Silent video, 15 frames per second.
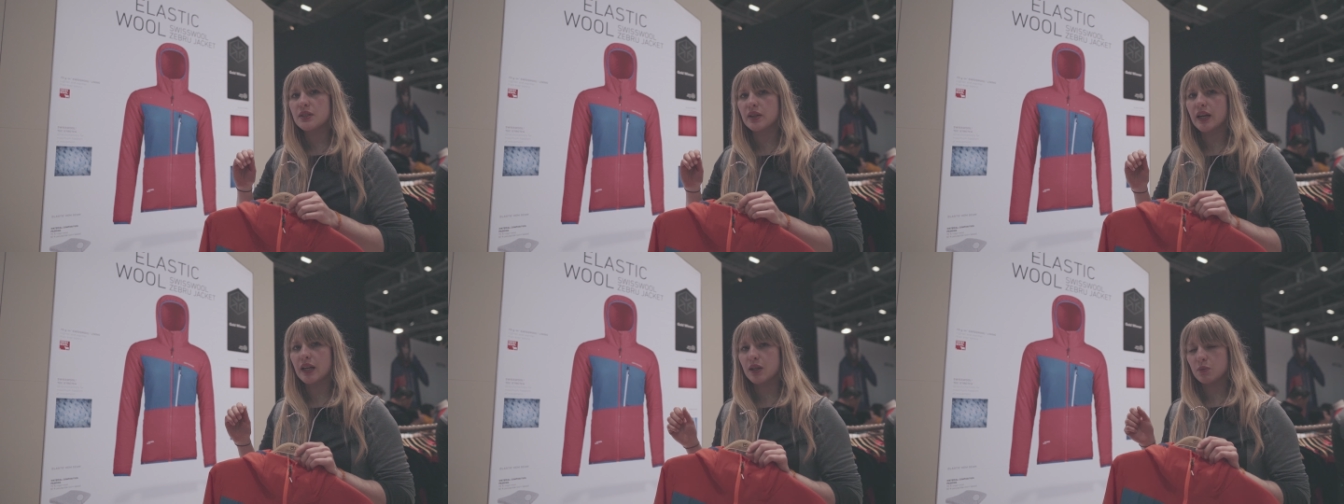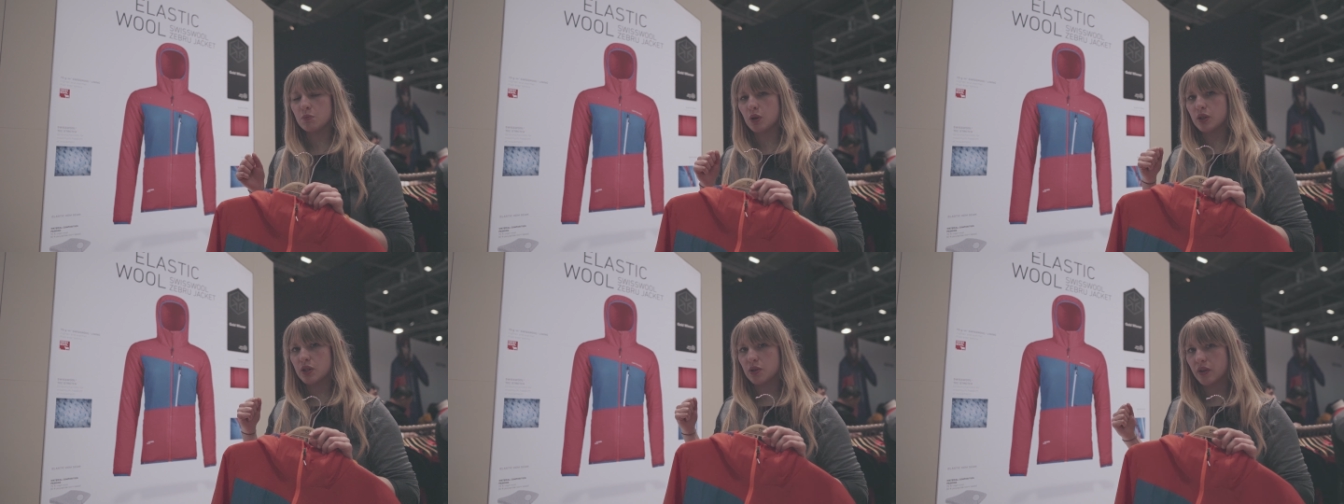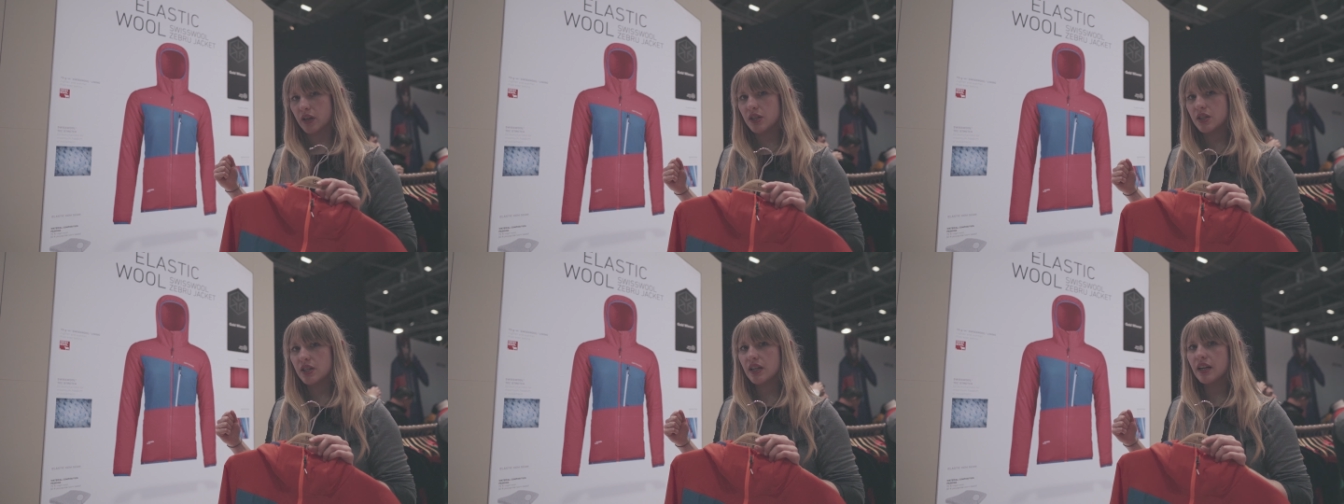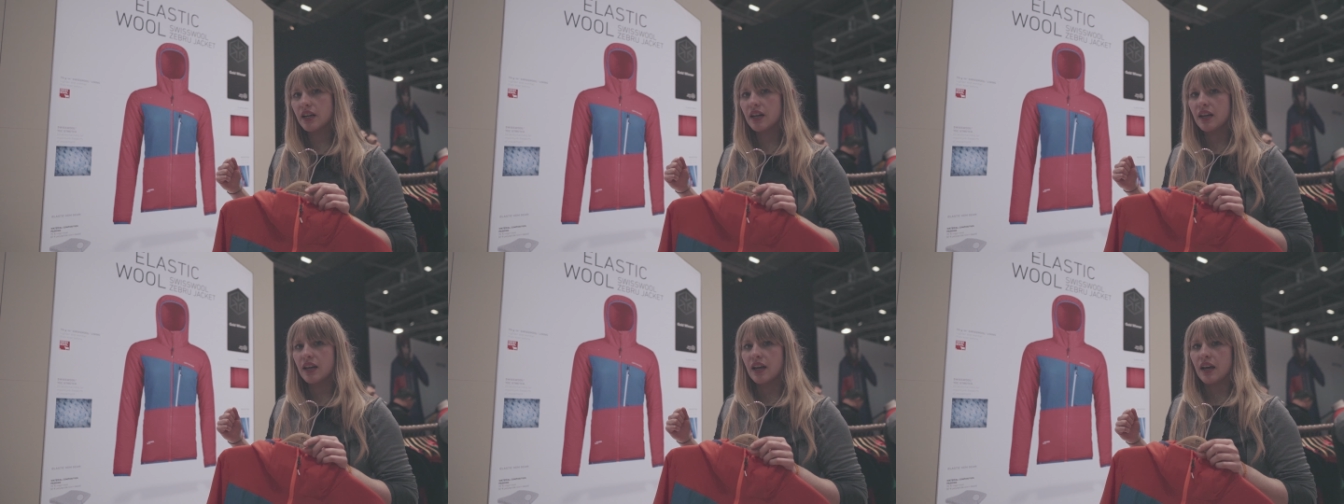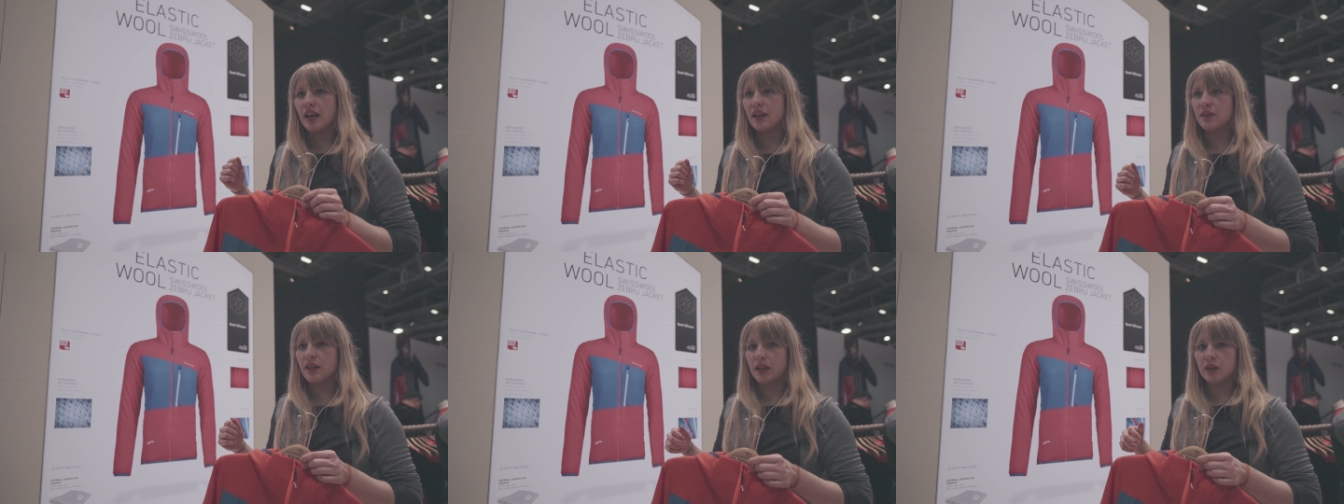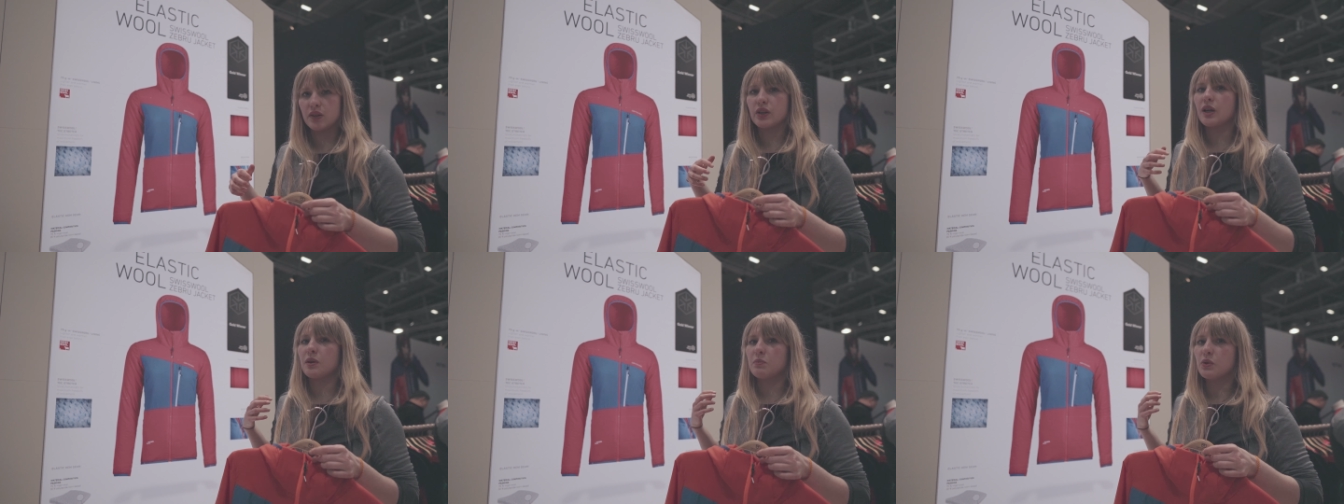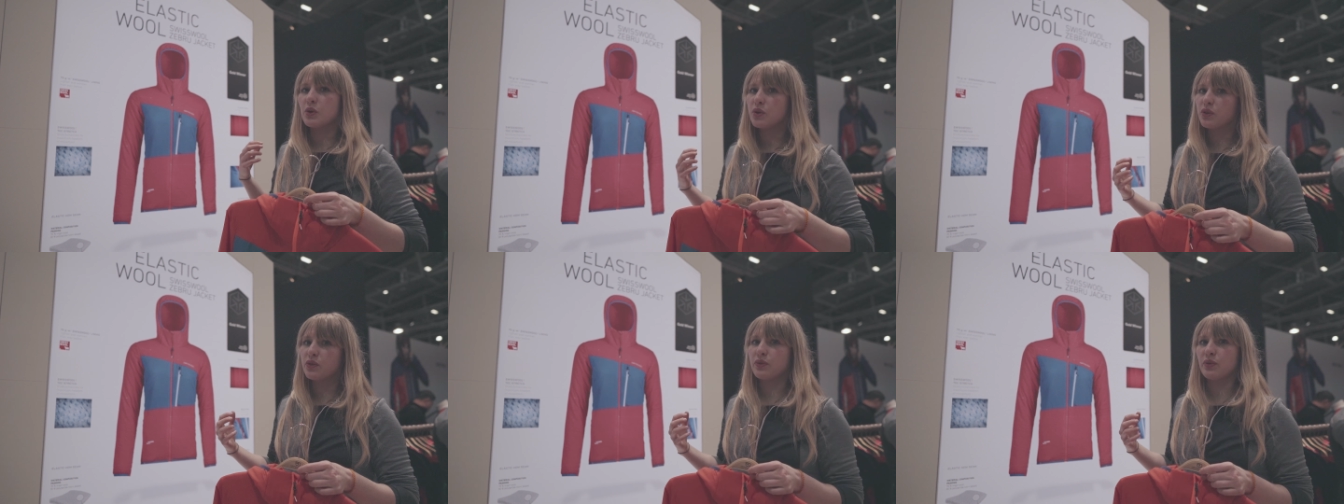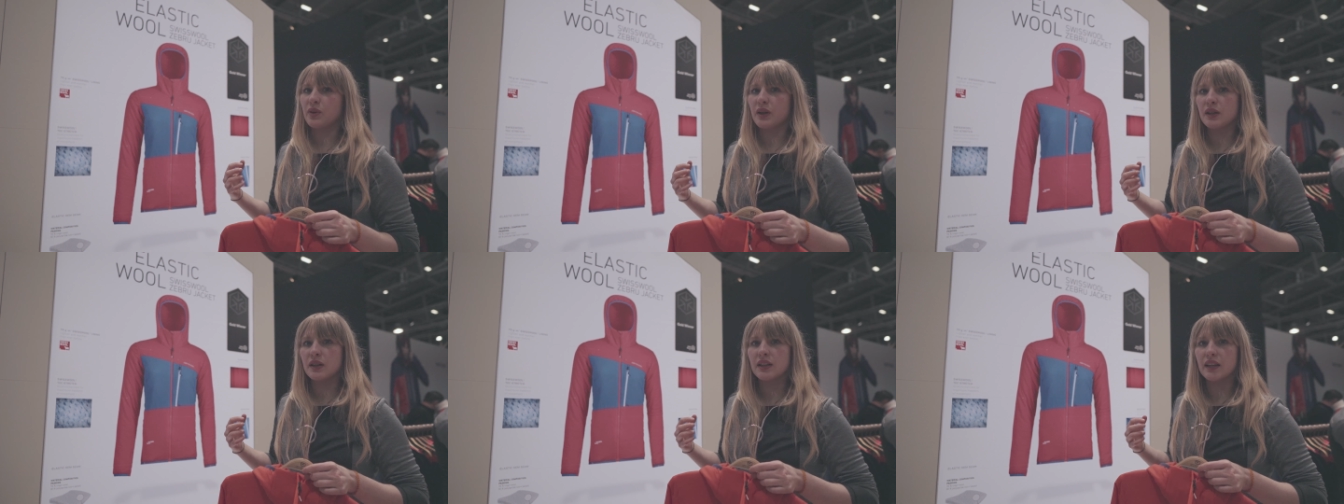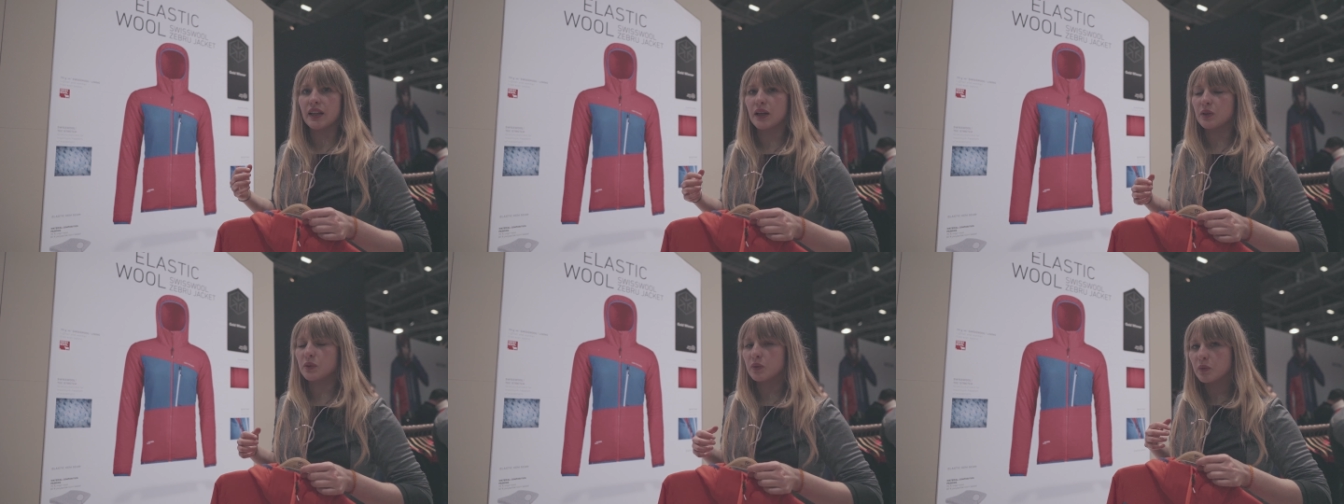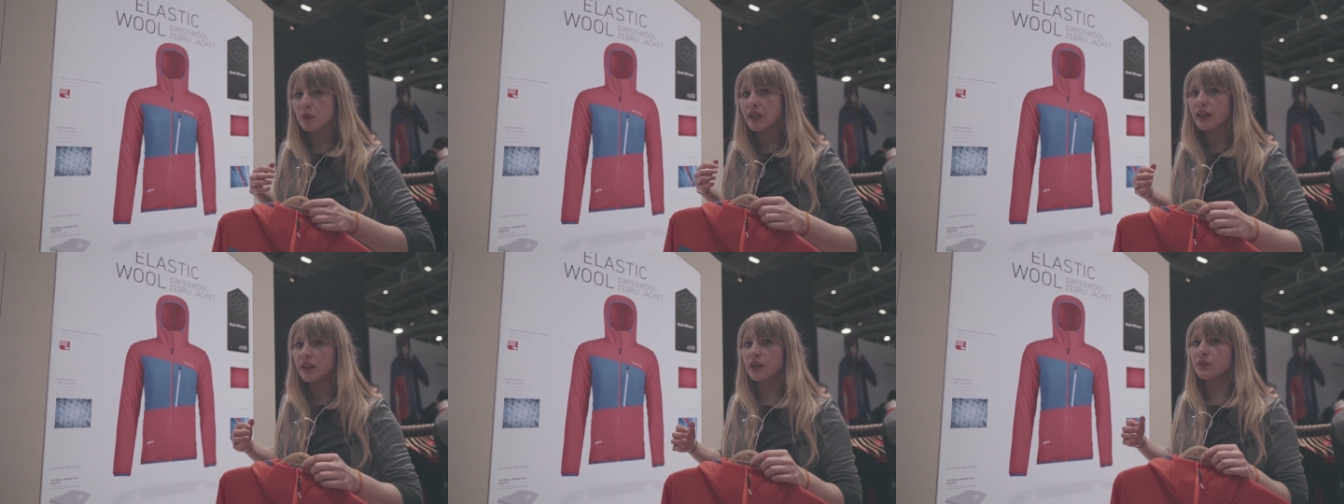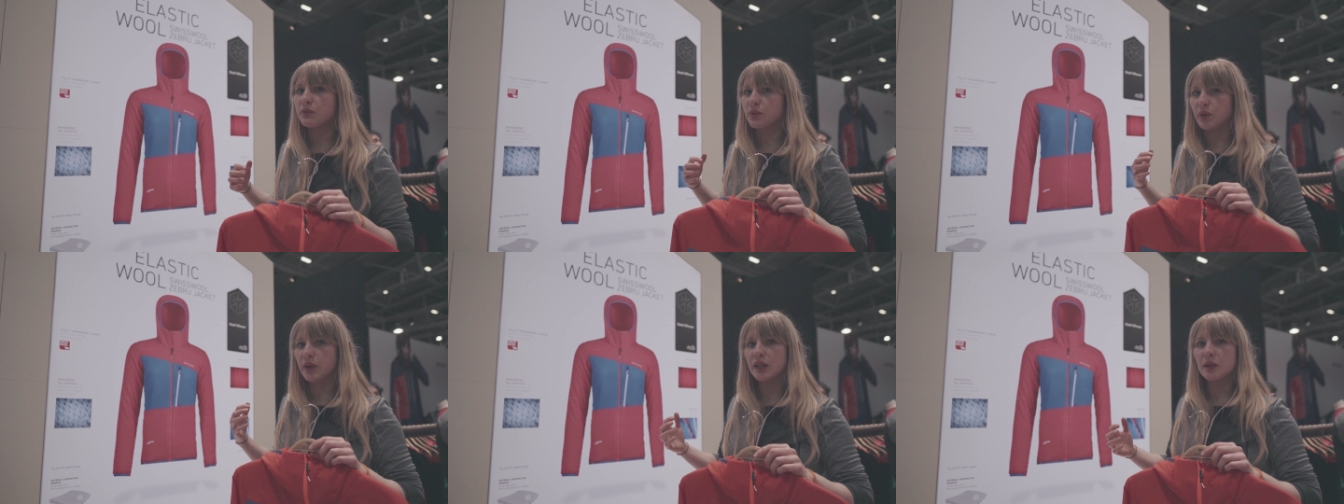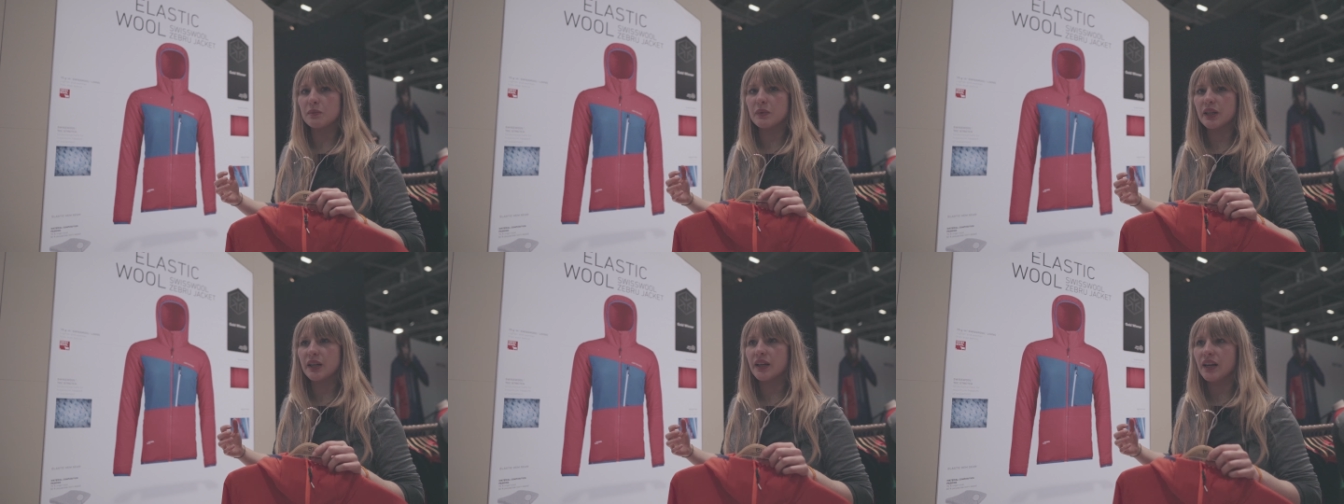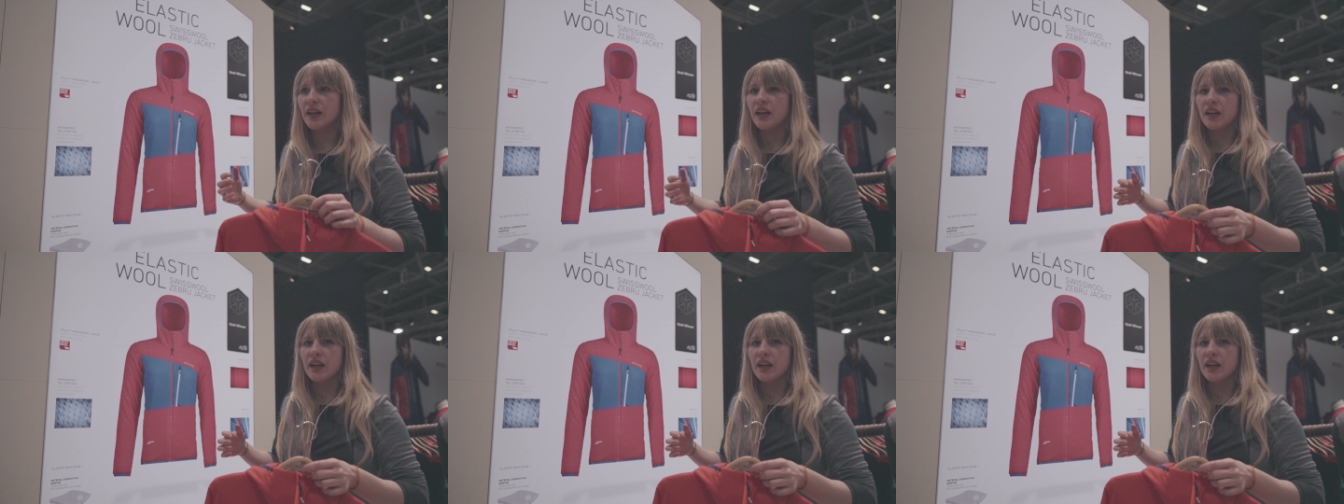to get it more stretchy, and then you can move like really freely,